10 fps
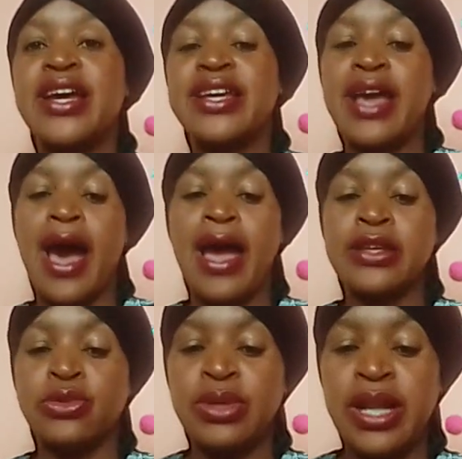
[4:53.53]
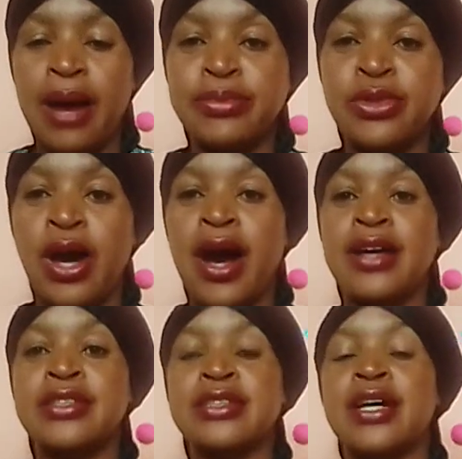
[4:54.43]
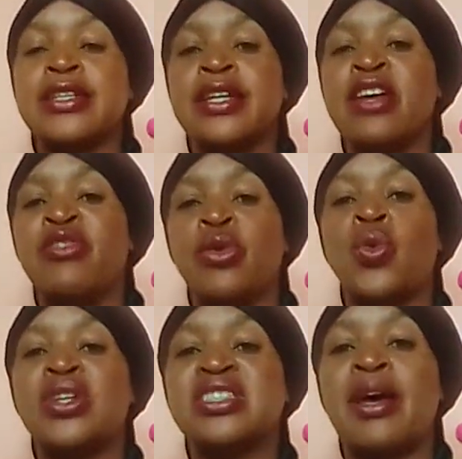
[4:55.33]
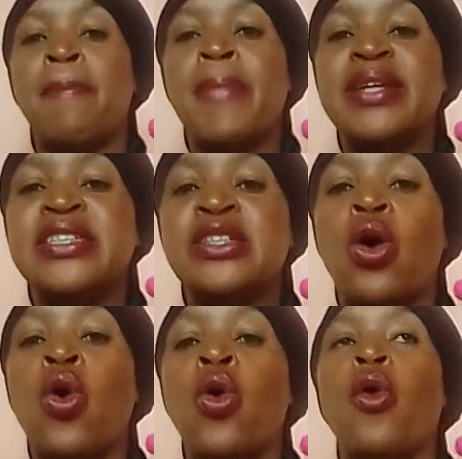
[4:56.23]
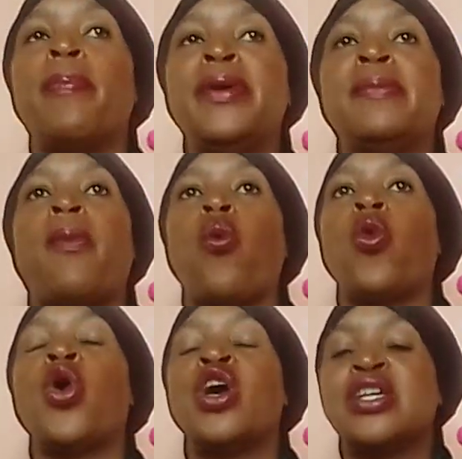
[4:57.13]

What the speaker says: yeah, it's really up to us that even when somebody or people